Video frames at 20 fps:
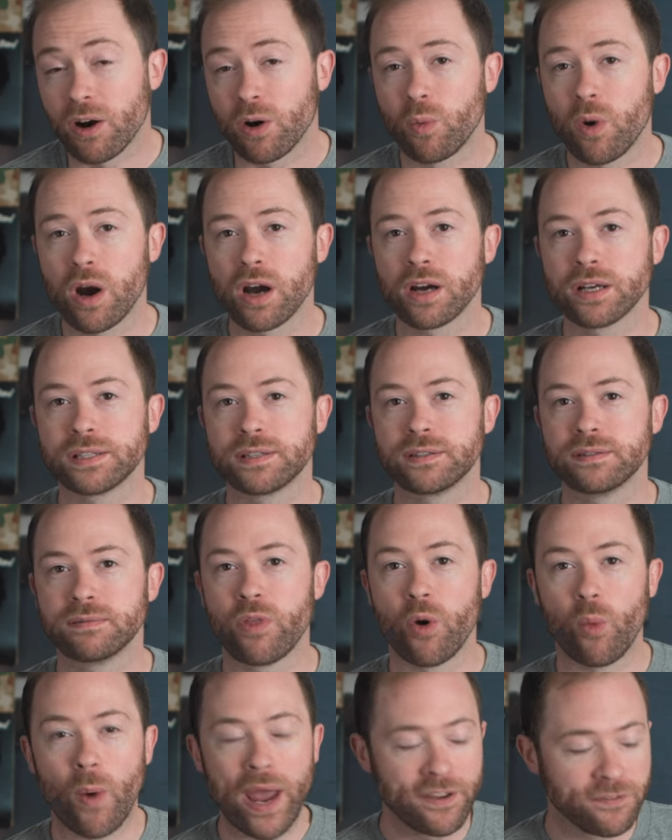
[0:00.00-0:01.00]
or worse,
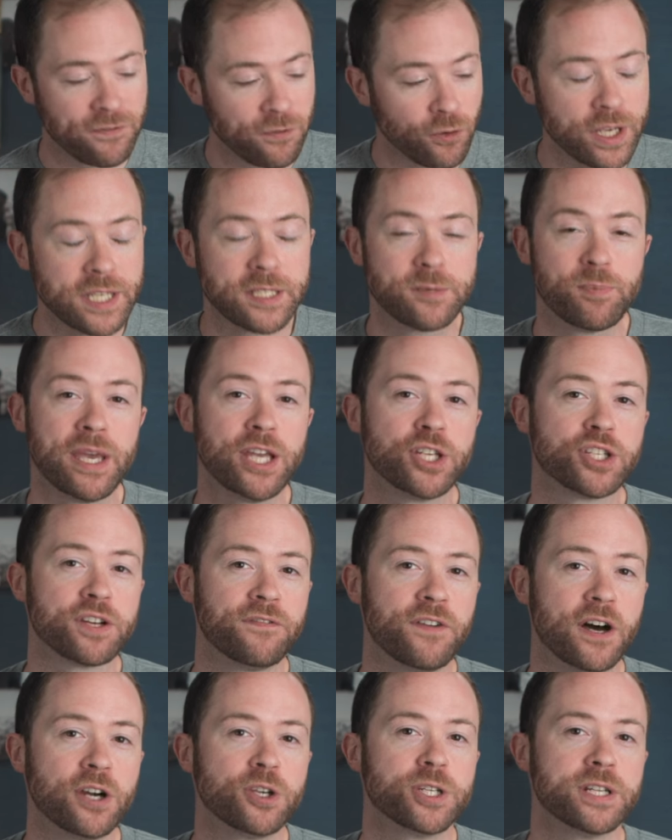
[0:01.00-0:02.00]
the way free speech
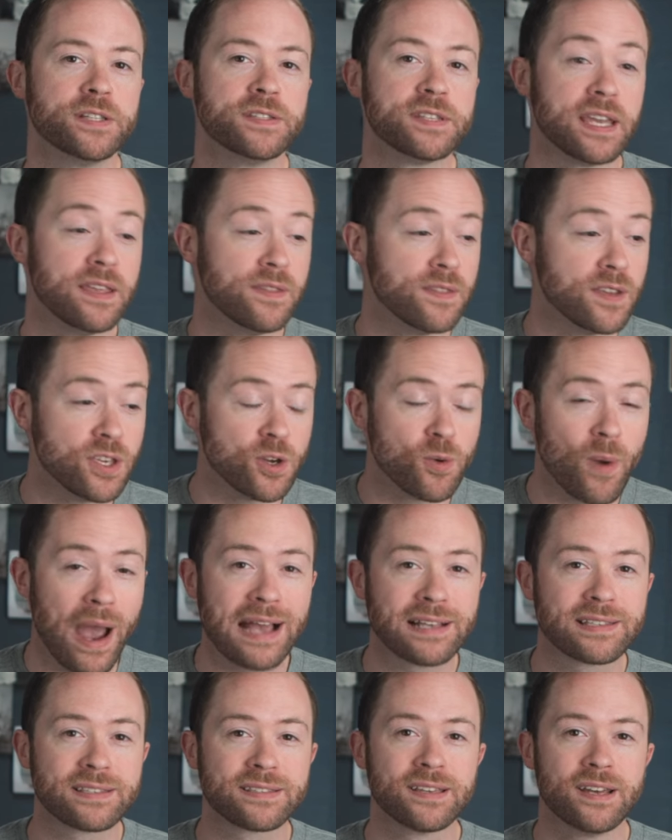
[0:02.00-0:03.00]
functions in the
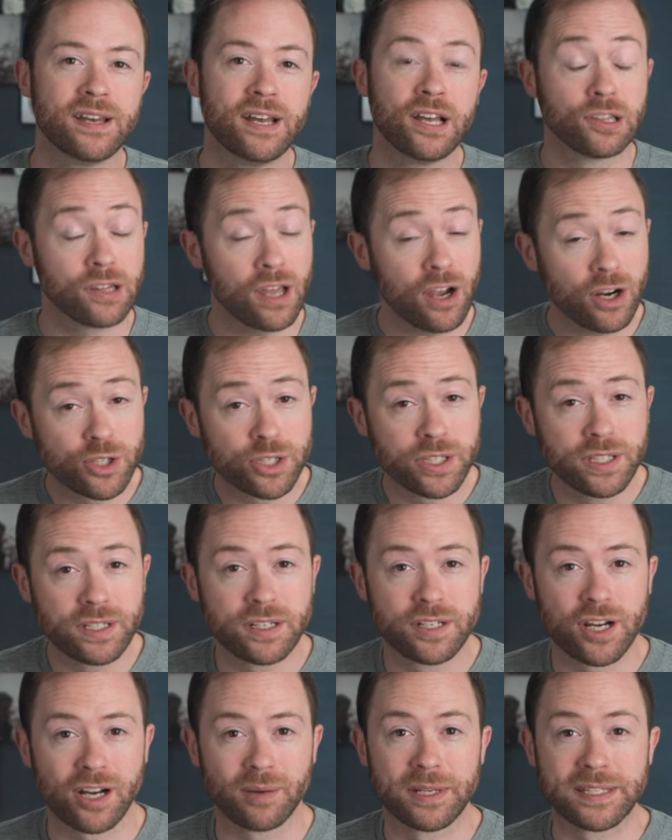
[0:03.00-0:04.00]
US largely
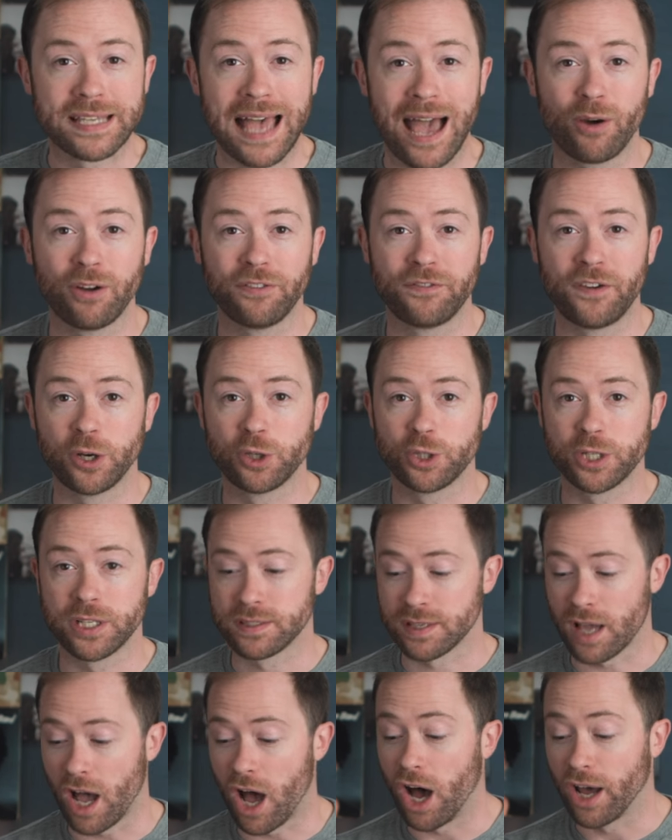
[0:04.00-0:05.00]
determines how it
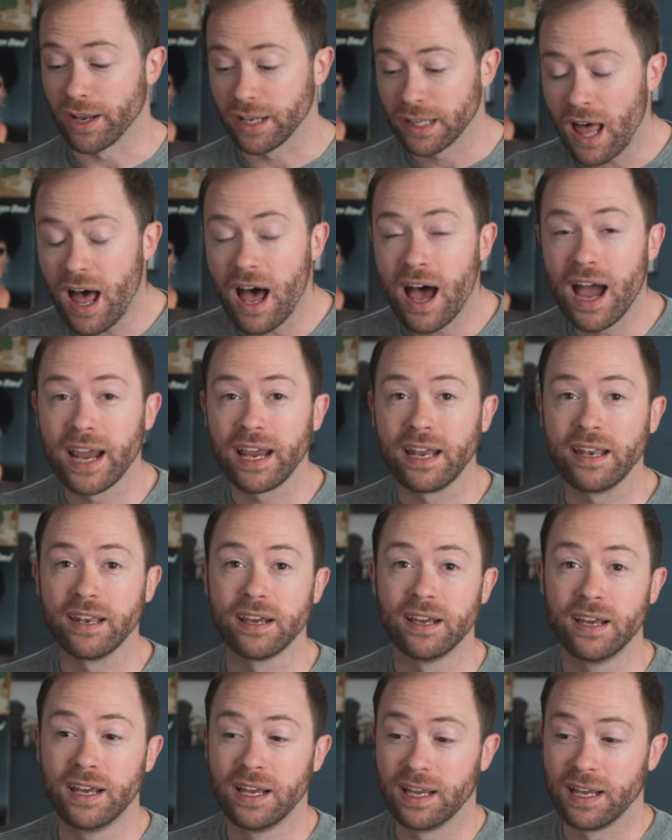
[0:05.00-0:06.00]
functions
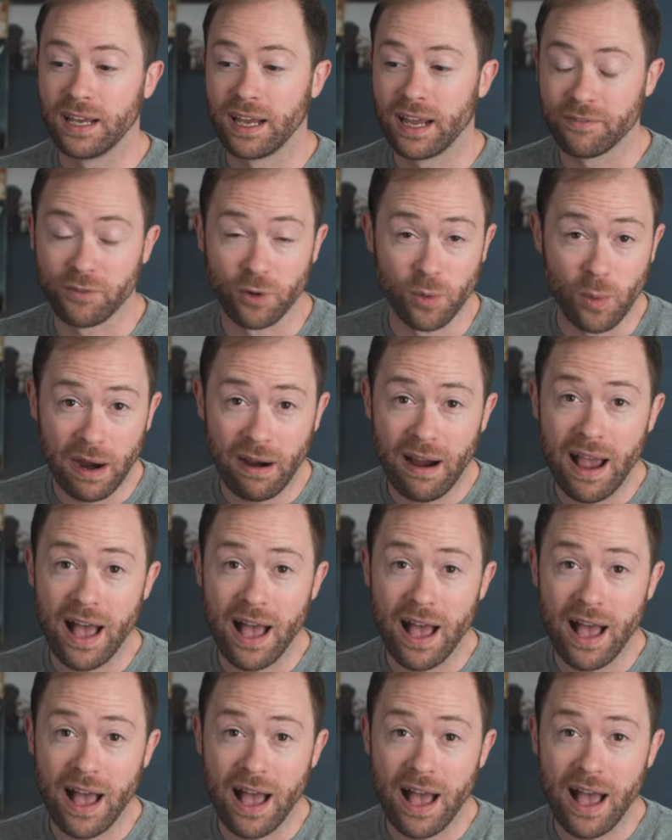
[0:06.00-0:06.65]
online everywhere